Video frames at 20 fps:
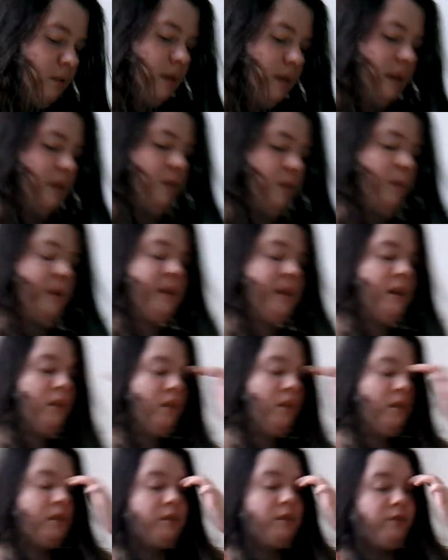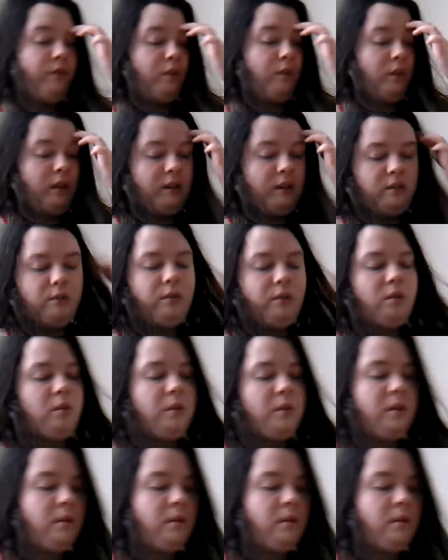like the way that looks fully, so you know what?